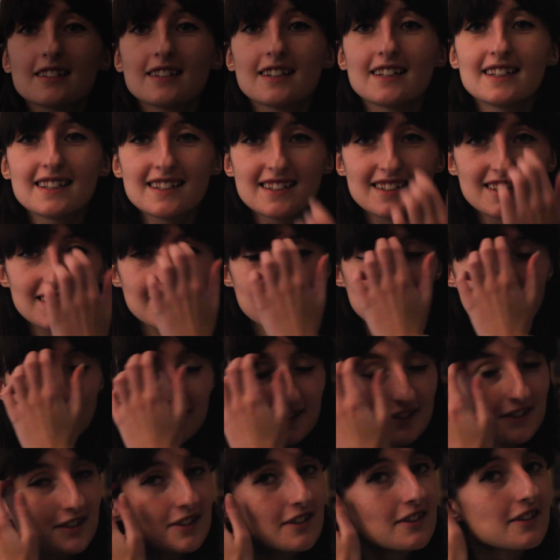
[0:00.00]
Hello,
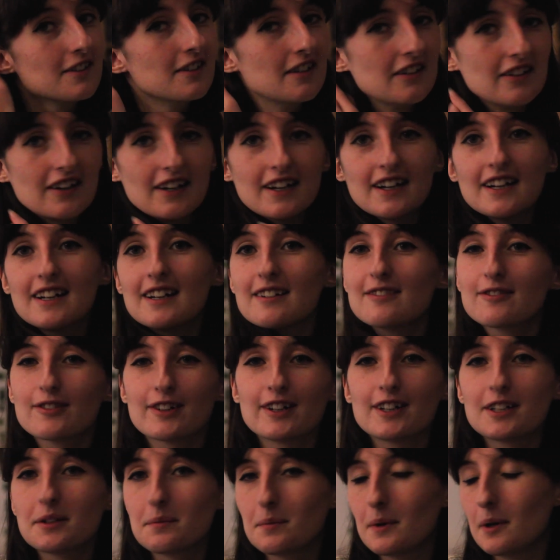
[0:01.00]
so I have
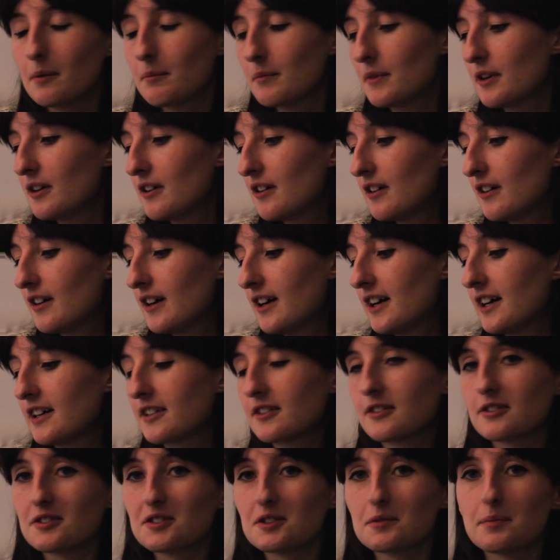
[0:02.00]
read a bit more. I
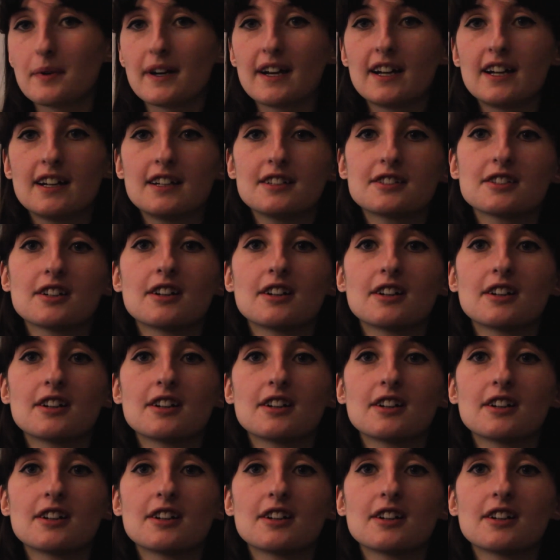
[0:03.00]
got to page